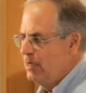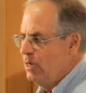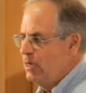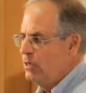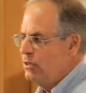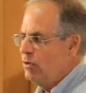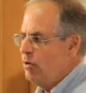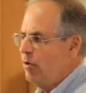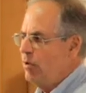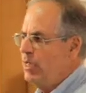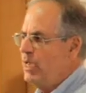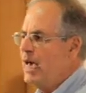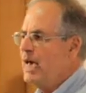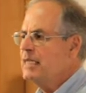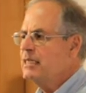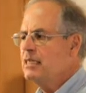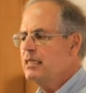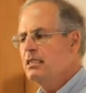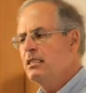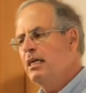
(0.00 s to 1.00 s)
So
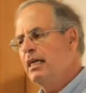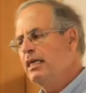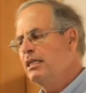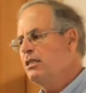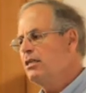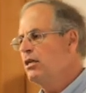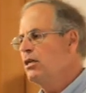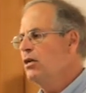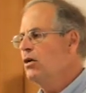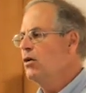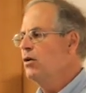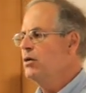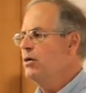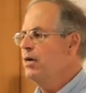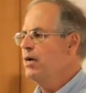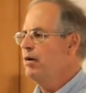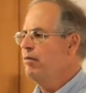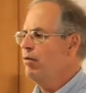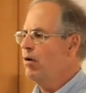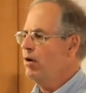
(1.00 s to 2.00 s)
yes, it's nice to know you
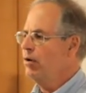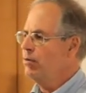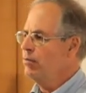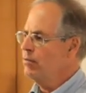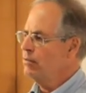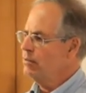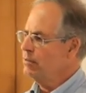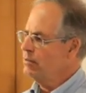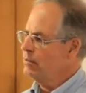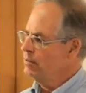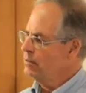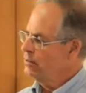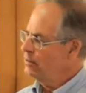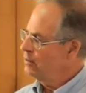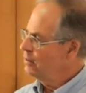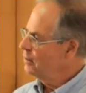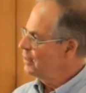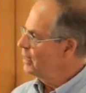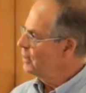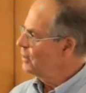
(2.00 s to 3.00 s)
have auto
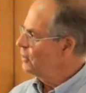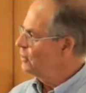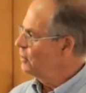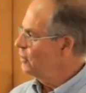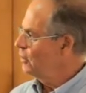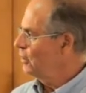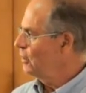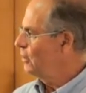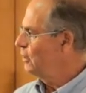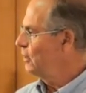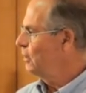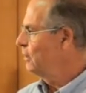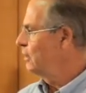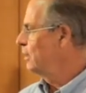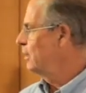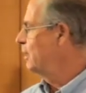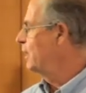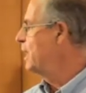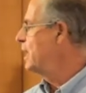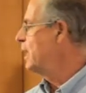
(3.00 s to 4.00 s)
sensor
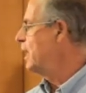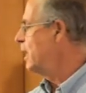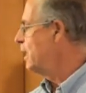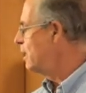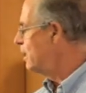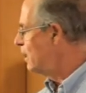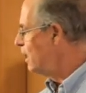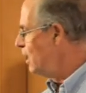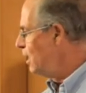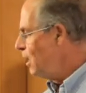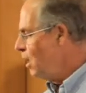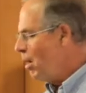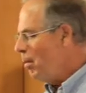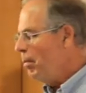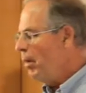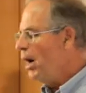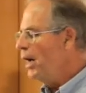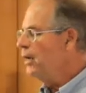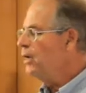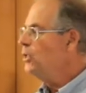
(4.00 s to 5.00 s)
cleaning,
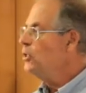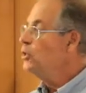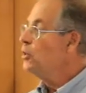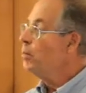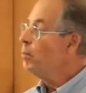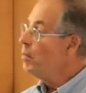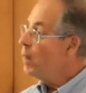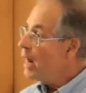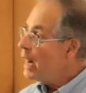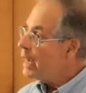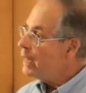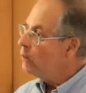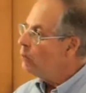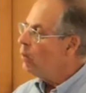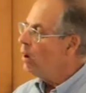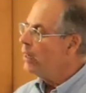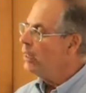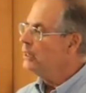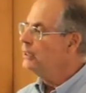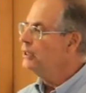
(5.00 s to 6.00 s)
but you might want to